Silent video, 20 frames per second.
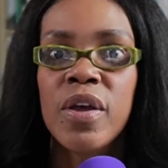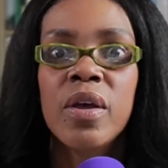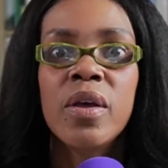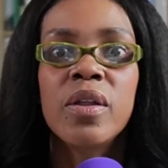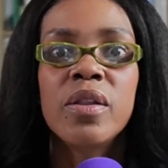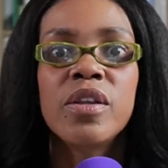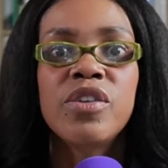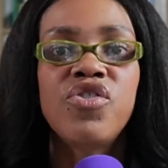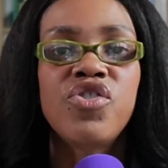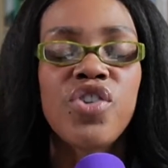
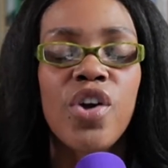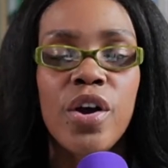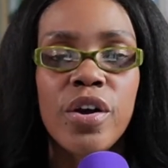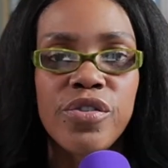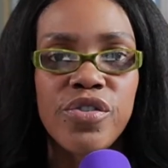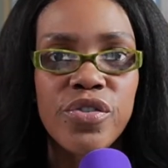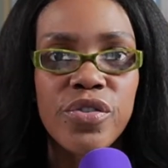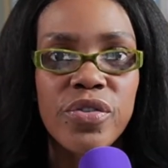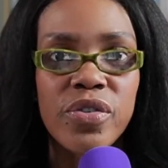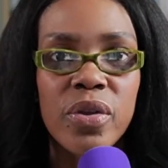the
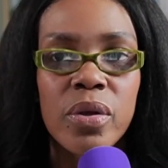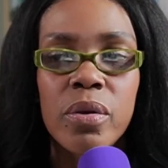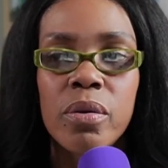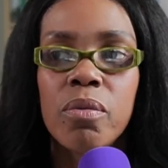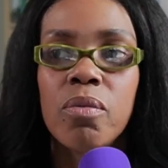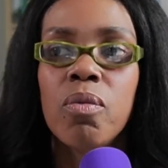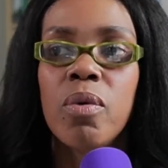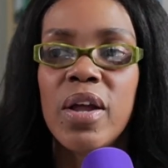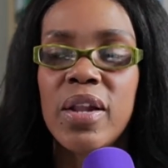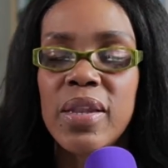Chargers,
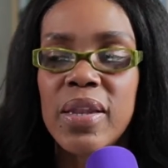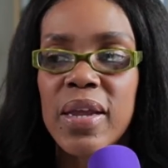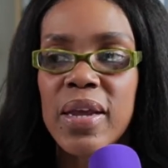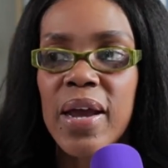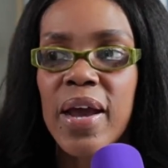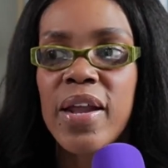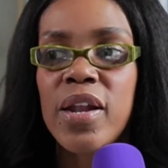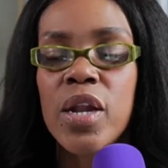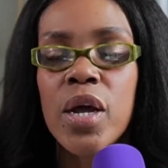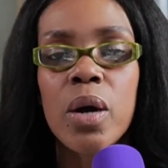one thing
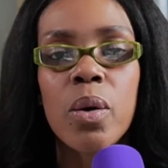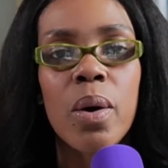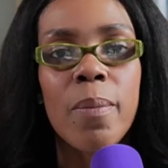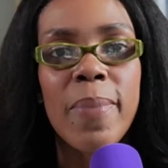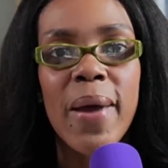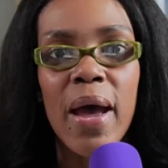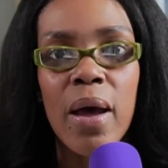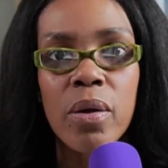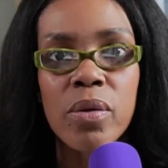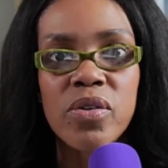I know
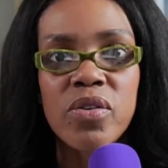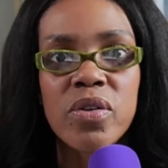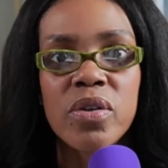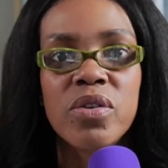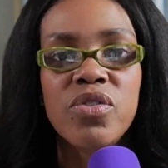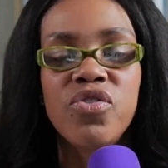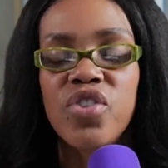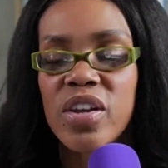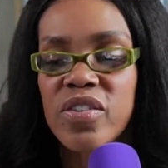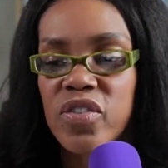about
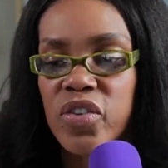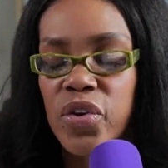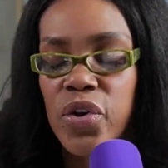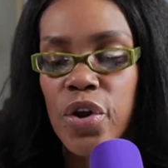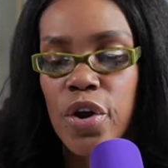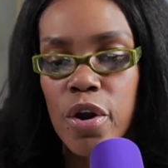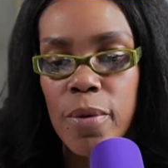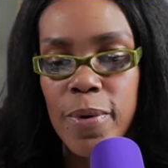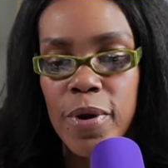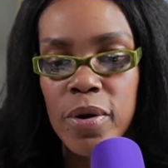Justin
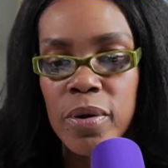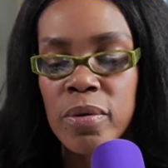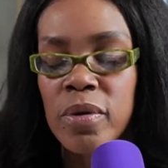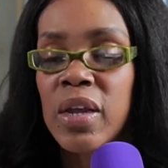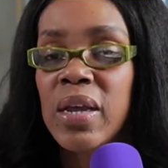Herbert,